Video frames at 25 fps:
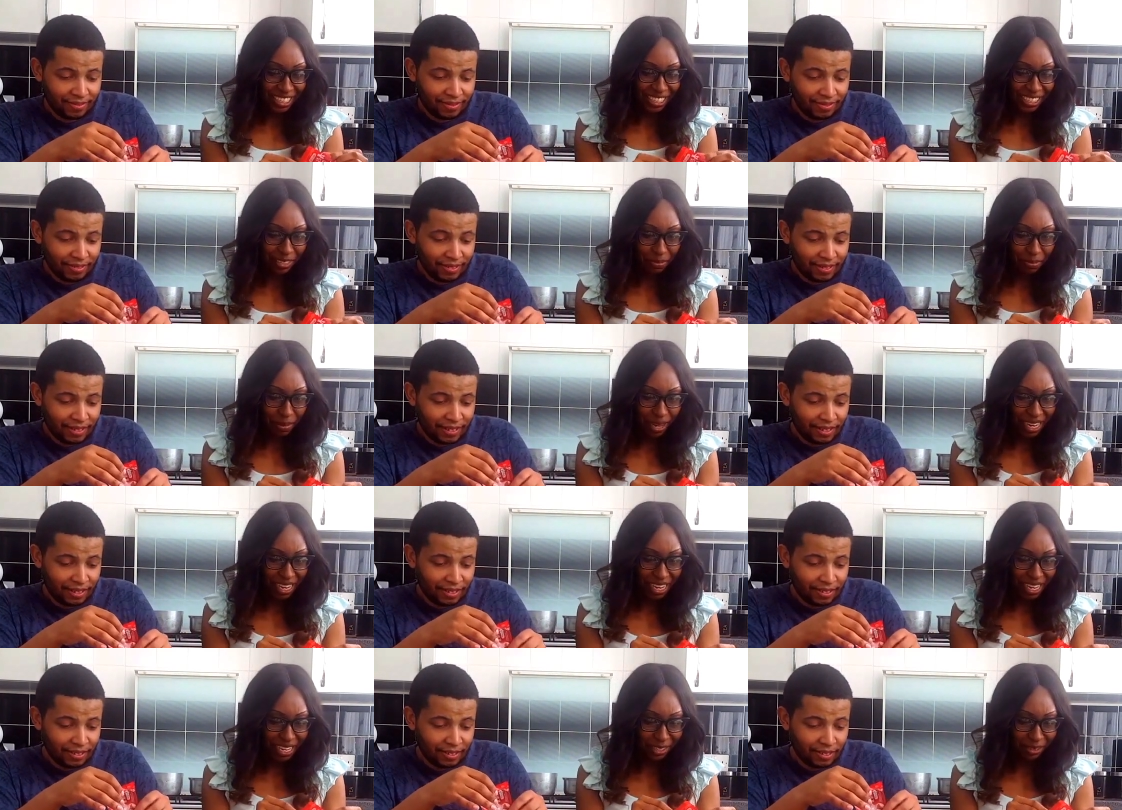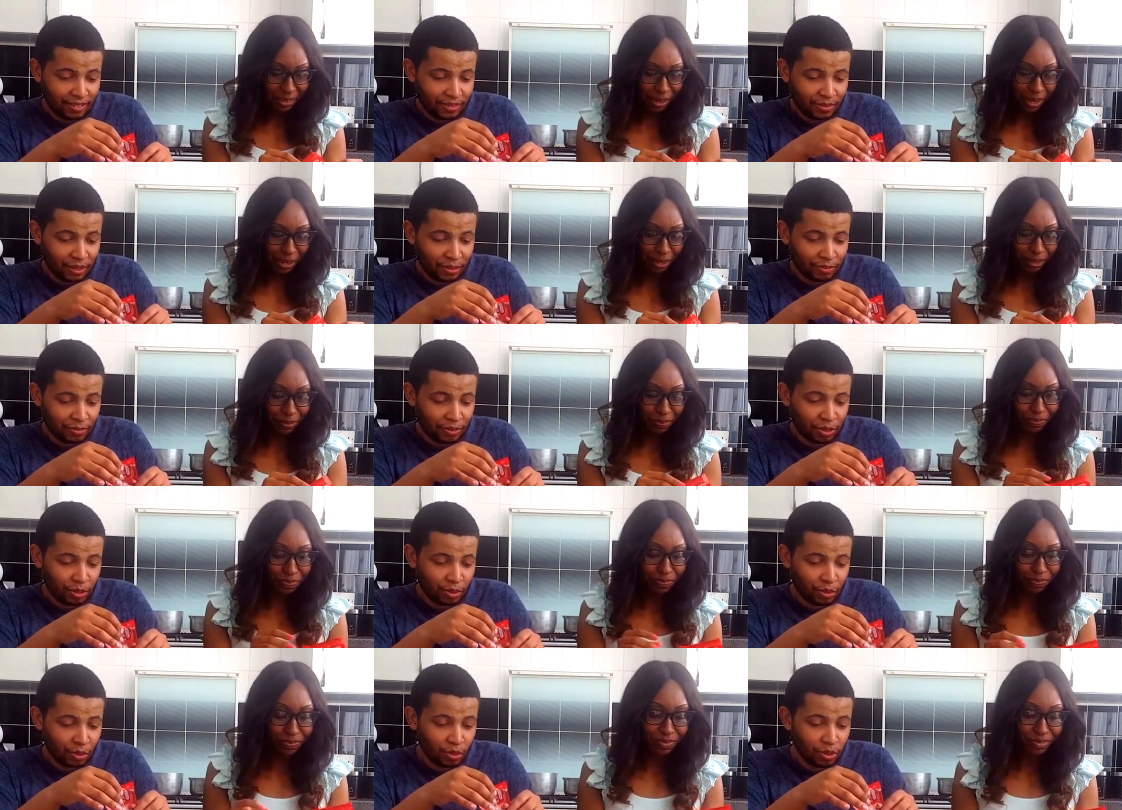Speaker 1: can smell it as
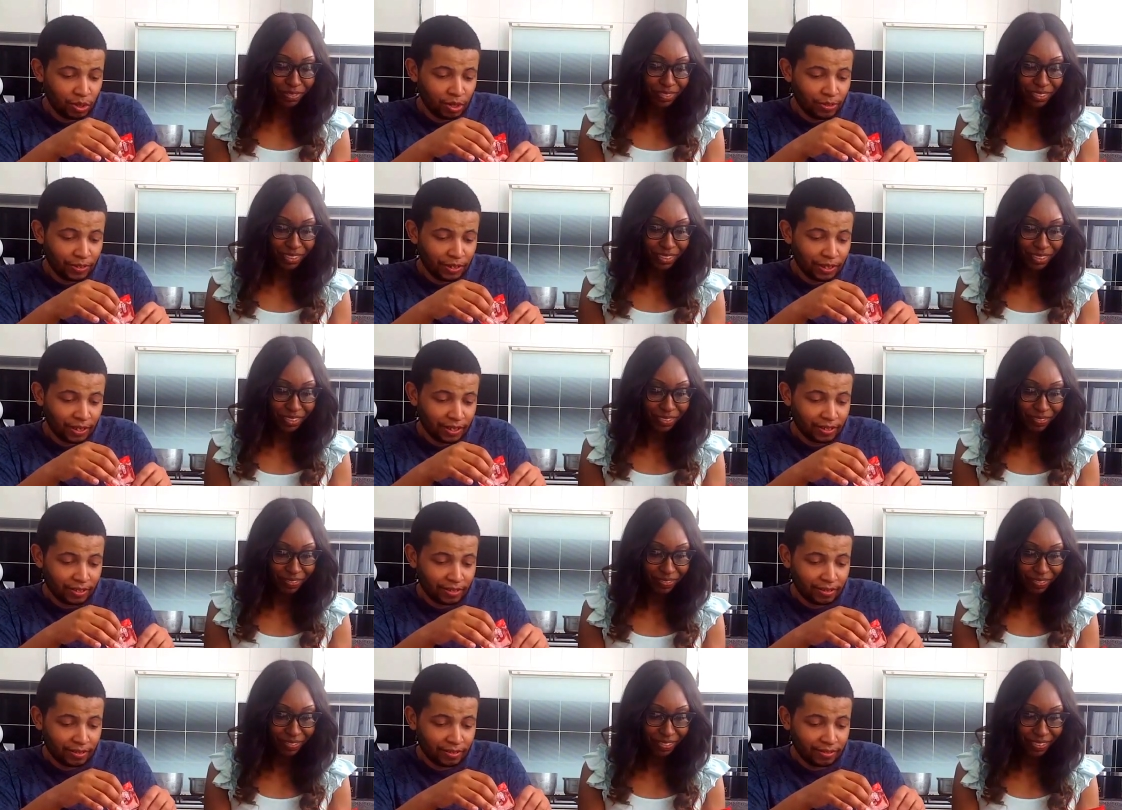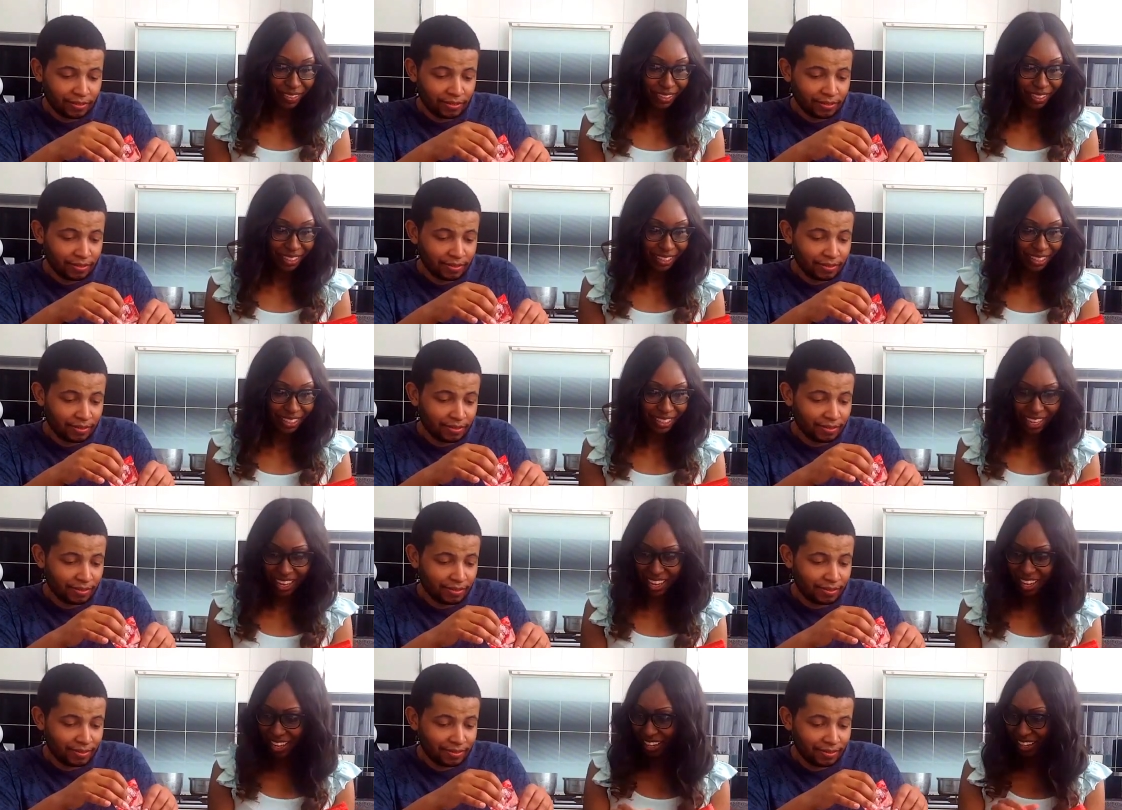well. Did you order it?
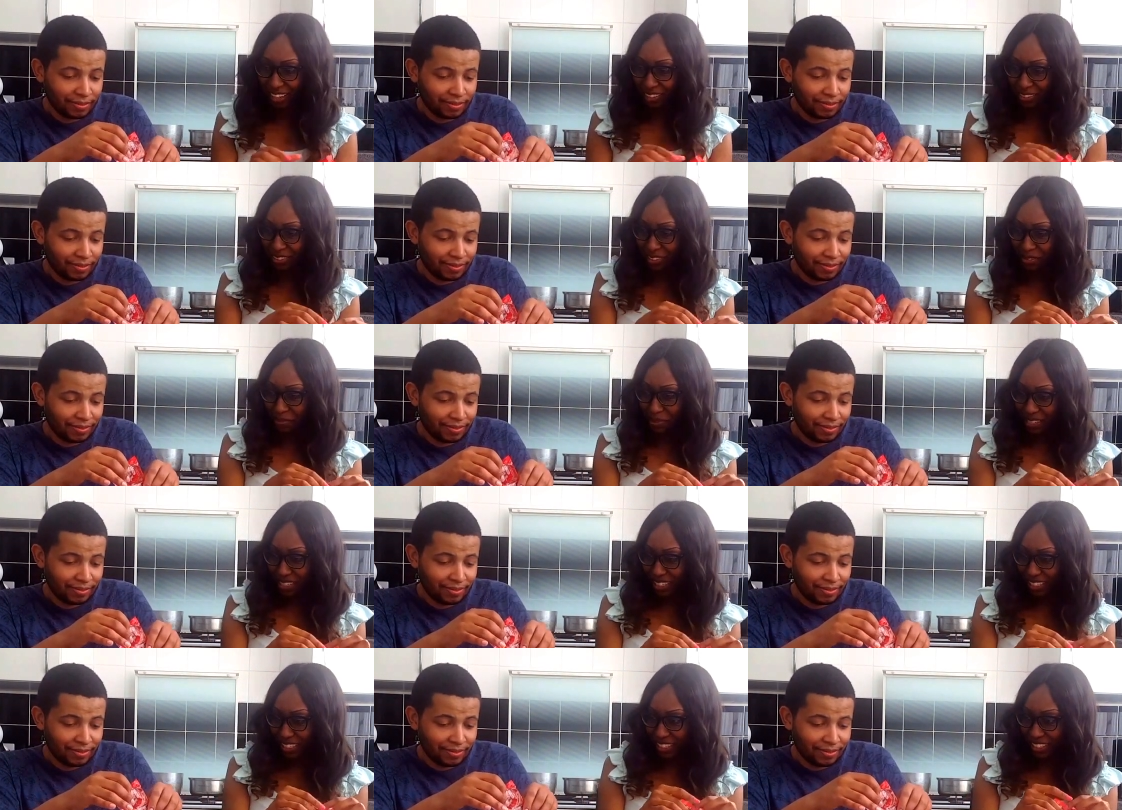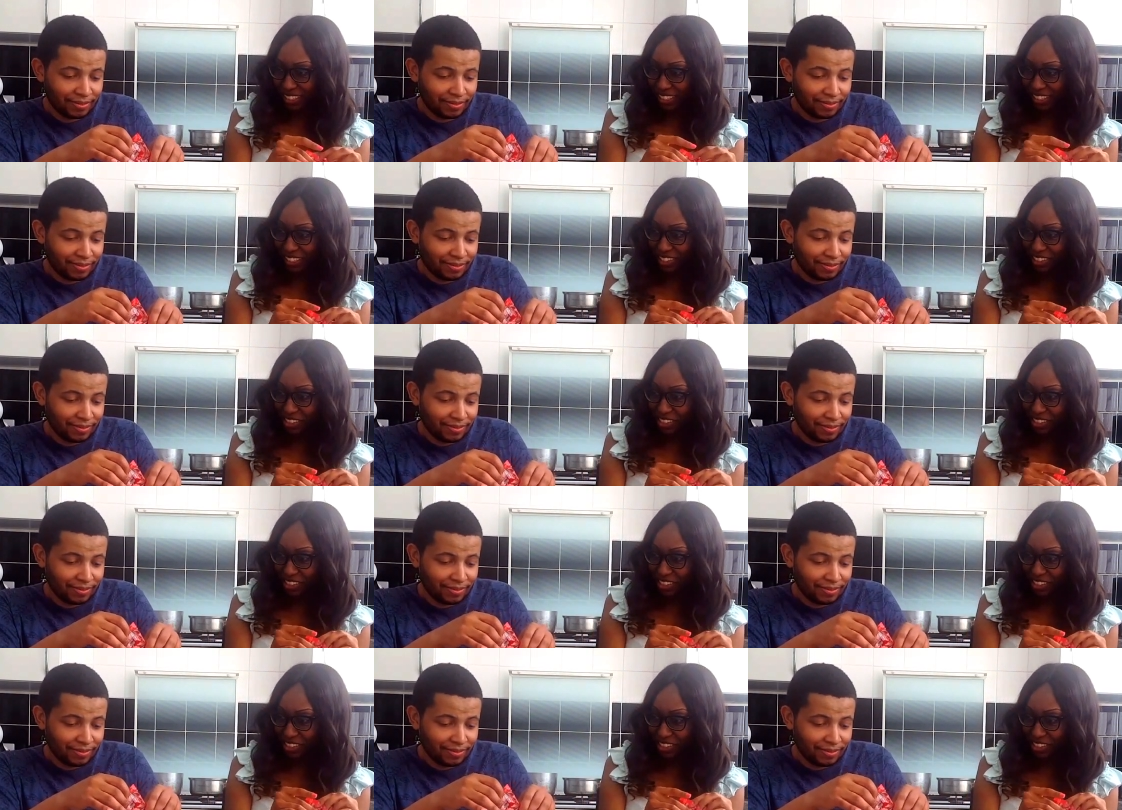Yeah, I mean,